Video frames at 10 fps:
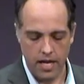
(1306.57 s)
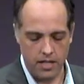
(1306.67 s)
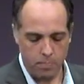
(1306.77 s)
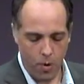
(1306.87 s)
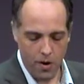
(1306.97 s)

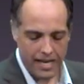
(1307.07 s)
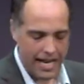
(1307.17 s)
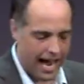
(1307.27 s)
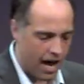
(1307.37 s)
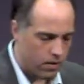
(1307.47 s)
He's
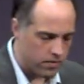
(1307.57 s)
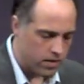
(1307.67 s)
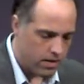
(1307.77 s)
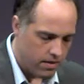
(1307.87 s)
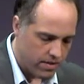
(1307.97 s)
pointing out
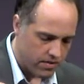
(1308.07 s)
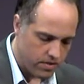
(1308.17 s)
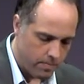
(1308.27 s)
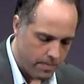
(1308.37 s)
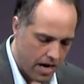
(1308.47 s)
the
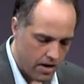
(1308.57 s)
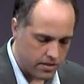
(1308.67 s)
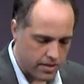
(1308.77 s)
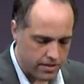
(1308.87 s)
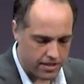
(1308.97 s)

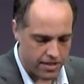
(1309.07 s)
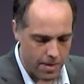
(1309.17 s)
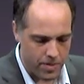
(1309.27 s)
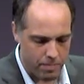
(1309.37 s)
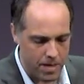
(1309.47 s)
Samaritans to
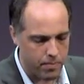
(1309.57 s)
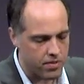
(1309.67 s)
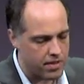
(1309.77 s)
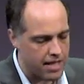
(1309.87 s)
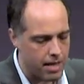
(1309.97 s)
them, the people
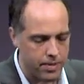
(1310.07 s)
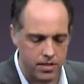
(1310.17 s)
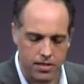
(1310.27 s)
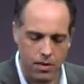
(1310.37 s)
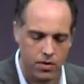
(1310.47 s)
that they,
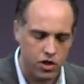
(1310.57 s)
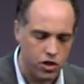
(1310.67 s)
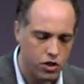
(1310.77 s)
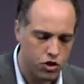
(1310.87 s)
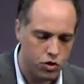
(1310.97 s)
because they were
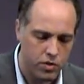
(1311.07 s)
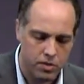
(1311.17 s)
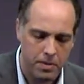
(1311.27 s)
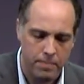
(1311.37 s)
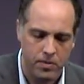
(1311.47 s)
good
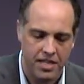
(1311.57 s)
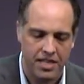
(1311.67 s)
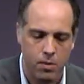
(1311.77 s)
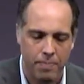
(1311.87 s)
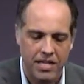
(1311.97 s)
Jewish people, did
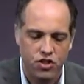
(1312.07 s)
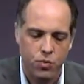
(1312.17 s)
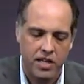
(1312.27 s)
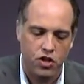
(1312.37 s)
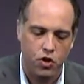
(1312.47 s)
their best
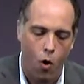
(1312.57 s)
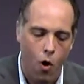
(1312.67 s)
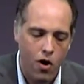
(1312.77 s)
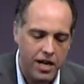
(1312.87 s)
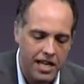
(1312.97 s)
to
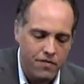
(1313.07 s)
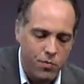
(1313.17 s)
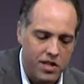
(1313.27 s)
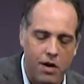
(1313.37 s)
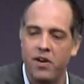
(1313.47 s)
ignore even
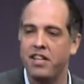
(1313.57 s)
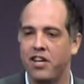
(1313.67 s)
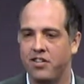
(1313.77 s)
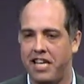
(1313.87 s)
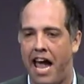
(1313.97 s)
when they were in
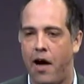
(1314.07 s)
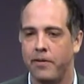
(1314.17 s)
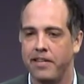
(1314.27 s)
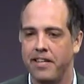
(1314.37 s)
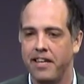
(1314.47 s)
their
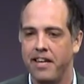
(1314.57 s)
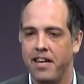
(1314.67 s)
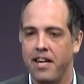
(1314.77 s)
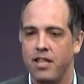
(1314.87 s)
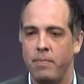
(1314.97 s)
town.
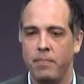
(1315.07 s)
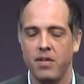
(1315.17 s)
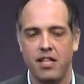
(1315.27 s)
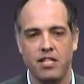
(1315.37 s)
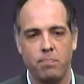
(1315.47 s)
The people
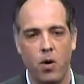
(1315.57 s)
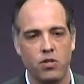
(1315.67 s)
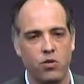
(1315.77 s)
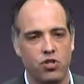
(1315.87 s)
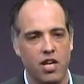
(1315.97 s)
that they spoke
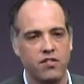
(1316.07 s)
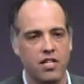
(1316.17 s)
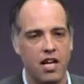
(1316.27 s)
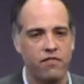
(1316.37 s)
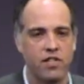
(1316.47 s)
to just
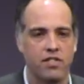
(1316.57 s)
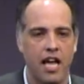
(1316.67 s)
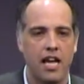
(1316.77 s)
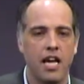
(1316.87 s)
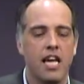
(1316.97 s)
enough to
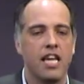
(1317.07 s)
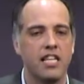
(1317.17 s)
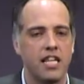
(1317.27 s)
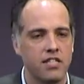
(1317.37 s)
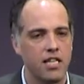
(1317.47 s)
say, he
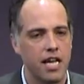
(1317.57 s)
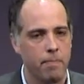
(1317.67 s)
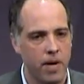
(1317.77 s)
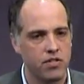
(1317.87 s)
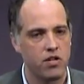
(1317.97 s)
doesn't like
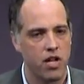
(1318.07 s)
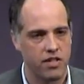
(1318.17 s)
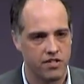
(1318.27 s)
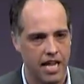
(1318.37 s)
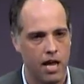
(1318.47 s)
mustard on
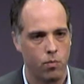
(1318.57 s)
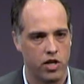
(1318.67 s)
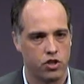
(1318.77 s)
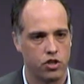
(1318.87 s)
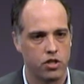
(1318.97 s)
the
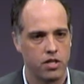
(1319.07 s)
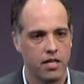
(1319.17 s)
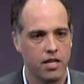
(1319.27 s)
sandwich.